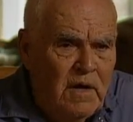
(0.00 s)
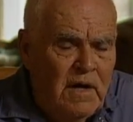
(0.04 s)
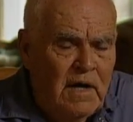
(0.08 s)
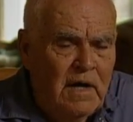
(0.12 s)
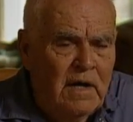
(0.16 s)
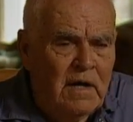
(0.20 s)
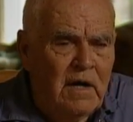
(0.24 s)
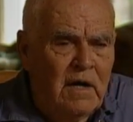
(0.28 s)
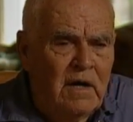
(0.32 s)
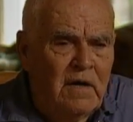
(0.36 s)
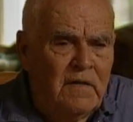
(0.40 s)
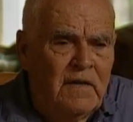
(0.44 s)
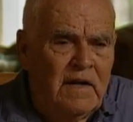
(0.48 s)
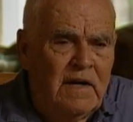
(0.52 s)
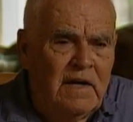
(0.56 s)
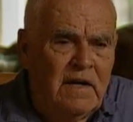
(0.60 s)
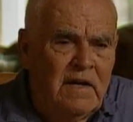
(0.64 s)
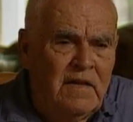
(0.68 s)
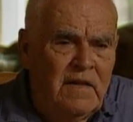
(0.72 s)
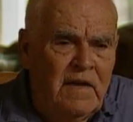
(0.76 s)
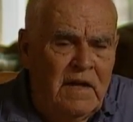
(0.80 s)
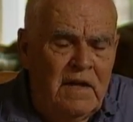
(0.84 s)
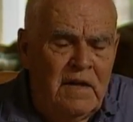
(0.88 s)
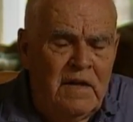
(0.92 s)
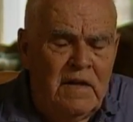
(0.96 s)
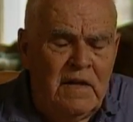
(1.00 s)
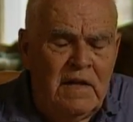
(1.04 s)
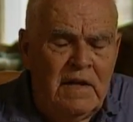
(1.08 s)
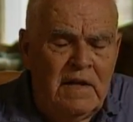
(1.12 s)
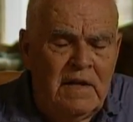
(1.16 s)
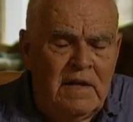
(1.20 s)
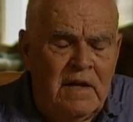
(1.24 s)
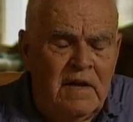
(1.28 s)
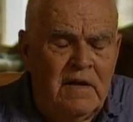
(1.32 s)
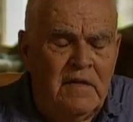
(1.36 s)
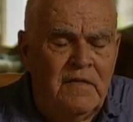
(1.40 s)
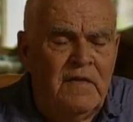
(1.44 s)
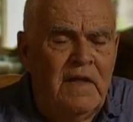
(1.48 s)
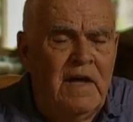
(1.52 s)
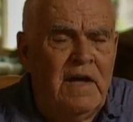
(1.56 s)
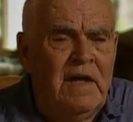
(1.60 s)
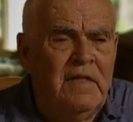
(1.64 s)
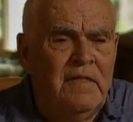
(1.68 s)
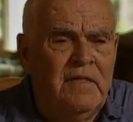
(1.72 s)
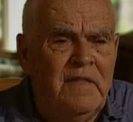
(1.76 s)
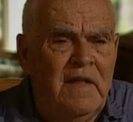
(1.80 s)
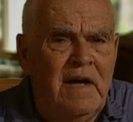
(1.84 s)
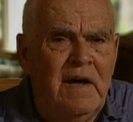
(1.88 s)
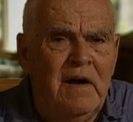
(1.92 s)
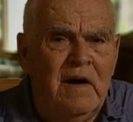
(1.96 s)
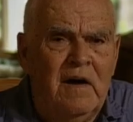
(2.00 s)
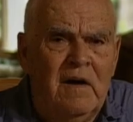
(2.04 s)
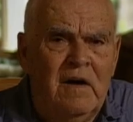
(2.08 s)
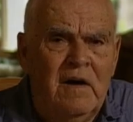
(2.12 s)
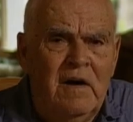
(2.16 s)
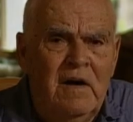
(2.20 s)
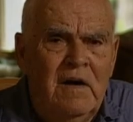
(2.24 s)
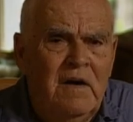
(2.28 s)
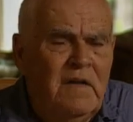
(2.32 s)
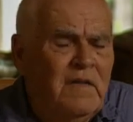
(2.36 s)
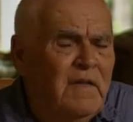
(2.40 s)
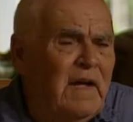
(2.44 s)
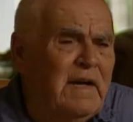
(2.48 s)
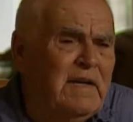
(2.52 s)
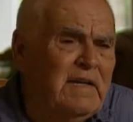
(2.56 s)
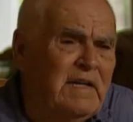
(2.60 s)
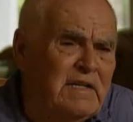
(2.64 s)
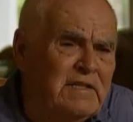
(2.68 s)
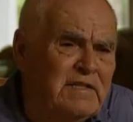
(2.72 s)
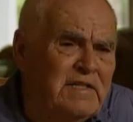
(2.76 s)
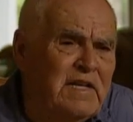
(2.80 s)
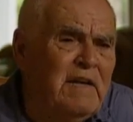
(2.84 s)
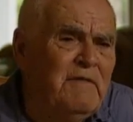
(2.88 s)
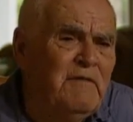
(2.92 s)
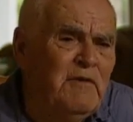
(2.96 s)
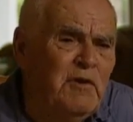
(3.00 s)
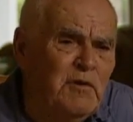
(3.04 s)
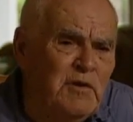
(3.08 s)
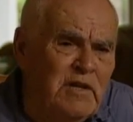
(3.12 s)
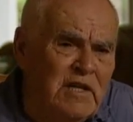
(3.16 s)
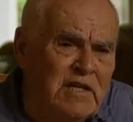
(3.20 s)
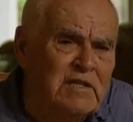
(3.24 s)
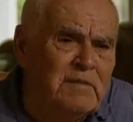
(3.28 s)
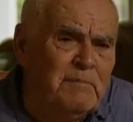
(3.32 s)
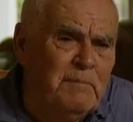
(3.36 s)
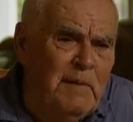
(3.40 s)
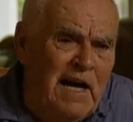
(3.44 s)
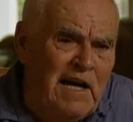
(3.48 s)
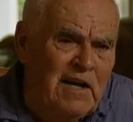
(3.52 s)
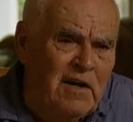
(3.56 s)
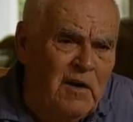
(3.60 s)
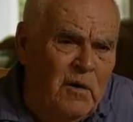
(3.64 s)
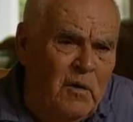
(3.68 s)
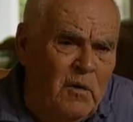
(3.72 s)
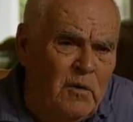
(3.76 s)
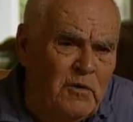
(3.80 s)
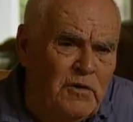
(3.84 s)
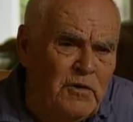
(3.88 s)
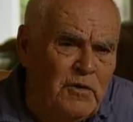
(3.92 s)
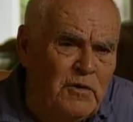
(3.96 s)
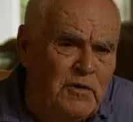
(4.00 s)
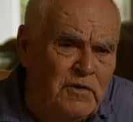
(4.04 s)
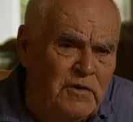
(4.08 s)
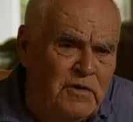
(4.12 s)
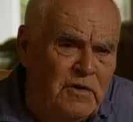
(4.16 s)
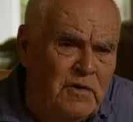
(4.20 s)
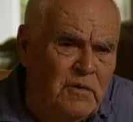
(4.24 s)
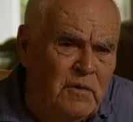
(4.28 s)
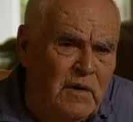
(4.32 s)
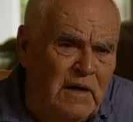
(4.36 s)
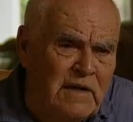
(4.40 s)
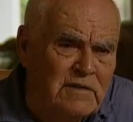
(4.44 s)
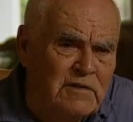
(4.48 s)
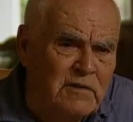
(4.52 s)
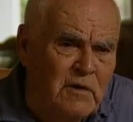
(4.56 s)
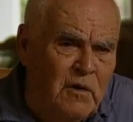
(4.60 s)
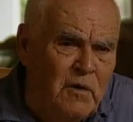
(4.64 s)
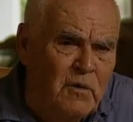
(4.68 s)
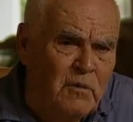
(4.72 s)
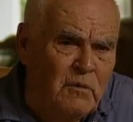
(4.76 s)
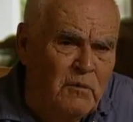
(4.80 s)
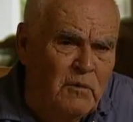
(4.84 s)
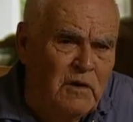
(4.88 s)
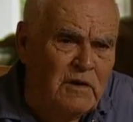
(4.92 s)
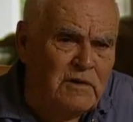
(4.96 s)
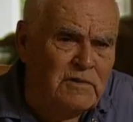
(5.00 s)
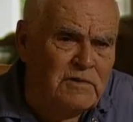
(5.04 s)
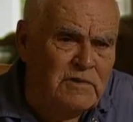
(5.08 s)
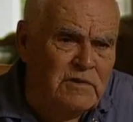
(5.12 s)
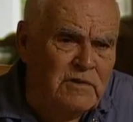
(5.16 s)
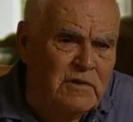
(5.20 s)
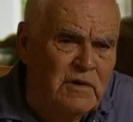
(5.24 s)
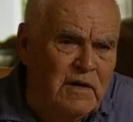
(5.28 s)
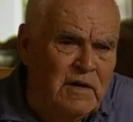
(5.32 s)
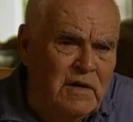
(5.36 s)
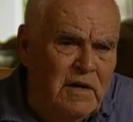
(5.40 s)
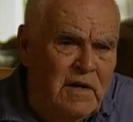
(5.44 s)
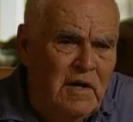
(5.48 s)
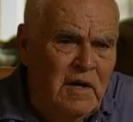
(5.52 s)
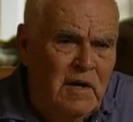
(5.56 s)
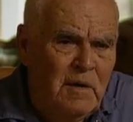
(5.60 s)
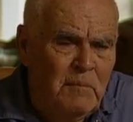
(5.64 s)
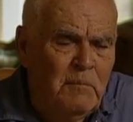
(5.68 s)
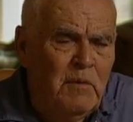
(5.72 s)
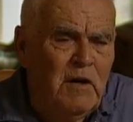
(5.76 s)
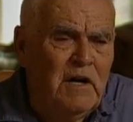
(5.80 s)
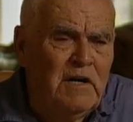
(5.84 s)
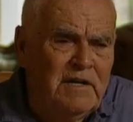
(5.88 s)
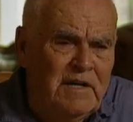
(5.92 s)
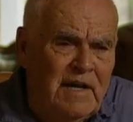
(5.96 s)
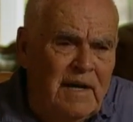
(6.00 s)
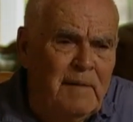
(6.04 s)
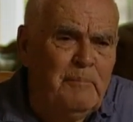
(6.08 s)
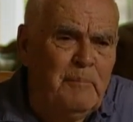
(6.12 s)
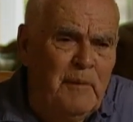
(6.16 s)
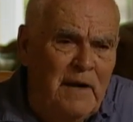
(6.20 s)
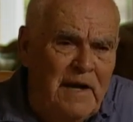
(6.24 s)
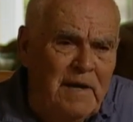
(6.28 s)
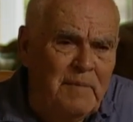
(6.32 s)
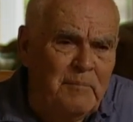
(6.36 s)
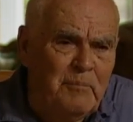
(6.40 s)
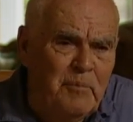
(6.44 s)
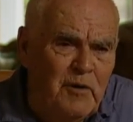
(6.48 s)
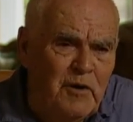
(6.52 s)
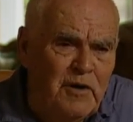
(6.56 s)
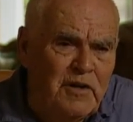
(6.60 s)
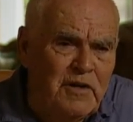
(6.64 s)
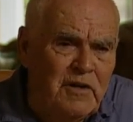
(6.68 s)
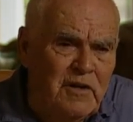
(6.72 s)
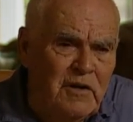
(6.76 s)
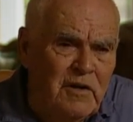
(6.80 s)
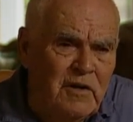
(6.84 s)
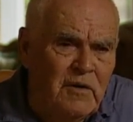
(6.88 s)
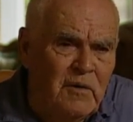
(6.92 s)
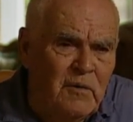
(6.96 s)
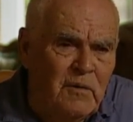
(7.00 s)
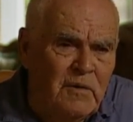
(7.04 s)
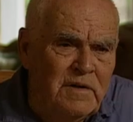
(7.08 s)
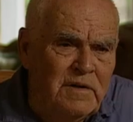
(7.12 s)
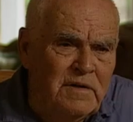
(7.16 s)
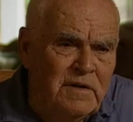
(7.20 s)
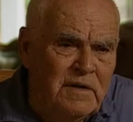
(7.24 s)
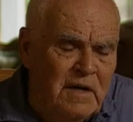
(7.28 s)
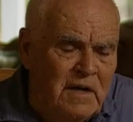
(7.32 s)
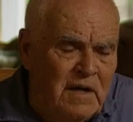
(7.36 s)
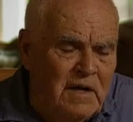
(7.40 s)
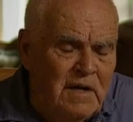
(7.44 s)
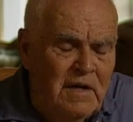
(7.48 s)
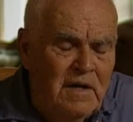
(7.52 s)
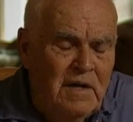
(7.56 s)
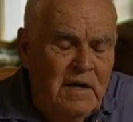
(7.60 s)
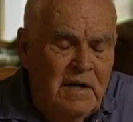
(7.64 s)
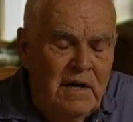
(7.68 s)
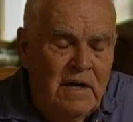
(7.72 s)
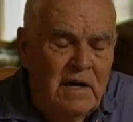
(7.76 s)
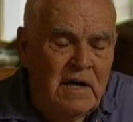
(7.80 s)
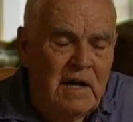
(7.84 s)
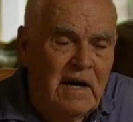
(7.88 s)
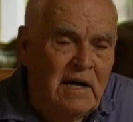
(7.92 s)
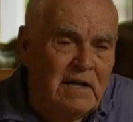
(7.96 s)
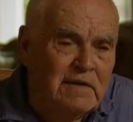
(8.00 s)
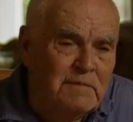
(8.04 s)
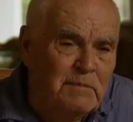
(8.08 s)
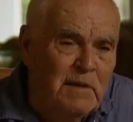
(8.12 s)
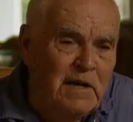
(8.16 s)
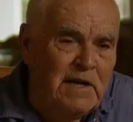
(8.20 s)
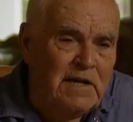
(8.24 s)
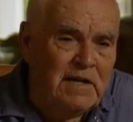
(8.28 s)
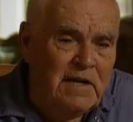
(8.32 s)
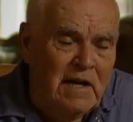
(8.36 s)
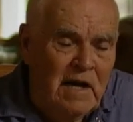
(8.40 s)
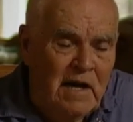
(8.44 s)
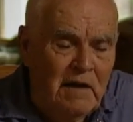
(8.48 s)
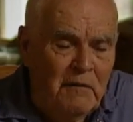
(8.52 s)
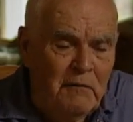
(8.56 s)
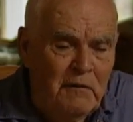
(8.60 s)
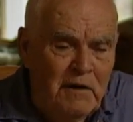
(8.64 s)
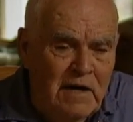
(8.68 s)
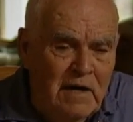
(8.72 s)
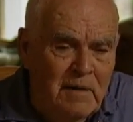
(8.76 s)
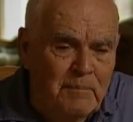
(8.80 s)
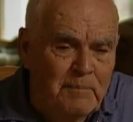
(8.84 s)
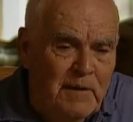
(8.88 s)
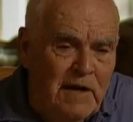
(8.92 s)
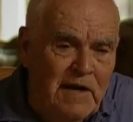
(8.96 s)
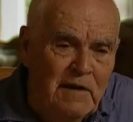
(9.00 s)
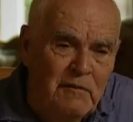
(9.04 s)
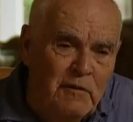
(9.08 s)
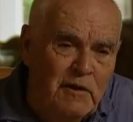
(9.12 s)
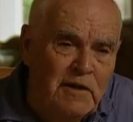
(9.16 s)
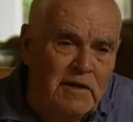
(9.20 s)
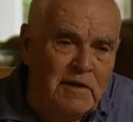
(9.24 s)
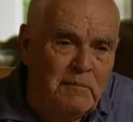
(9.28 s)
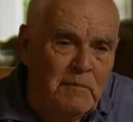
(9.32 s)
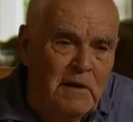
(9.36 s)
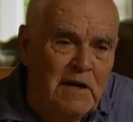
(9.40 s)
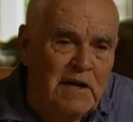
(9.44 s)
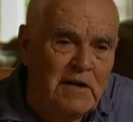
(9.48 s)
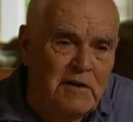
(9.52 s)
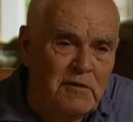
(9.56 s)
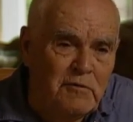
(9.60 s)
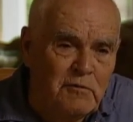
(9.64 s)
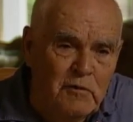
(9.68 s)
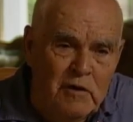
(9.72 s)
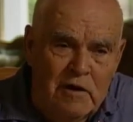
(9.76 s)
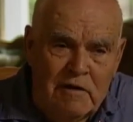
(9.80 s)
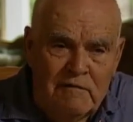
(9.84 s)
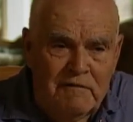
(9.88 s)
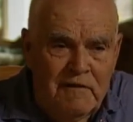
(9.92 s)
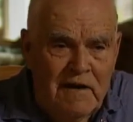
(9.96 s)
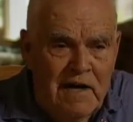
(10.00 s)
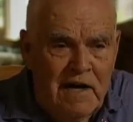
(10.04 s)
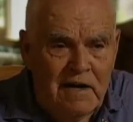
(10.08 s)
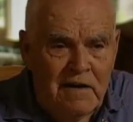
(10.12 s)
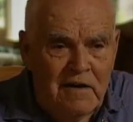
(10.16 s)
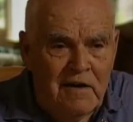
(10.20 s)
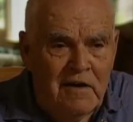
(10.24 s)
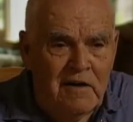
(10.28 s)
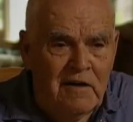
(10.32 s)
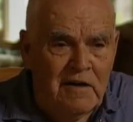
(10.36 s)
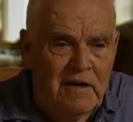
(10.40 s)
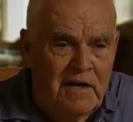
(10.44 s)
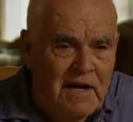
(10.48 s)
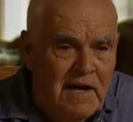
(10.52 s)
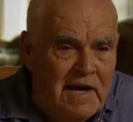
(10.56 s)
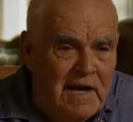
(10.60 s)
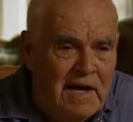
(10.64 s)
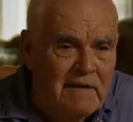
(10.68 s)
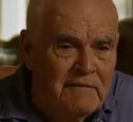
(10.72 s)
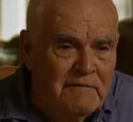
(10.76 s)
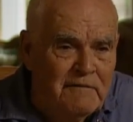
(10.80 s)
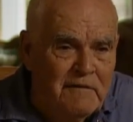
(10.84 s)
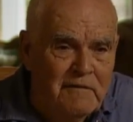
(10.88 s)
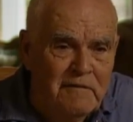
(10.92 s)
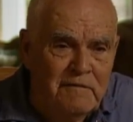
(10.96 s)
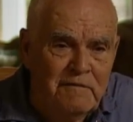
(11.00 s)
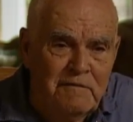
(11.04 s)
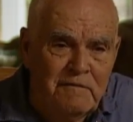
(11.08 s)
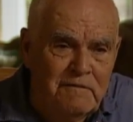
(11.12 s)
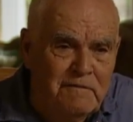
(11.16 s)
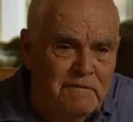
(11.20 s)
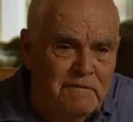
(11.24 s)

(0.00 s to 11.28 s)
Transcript: And uh, they they and uh, they they uh, they just give you just about all you could do. That's all it was to it. But they paid pretty good on it, and uh, and I was making. I went up there and went to making twenty five dollars and a half for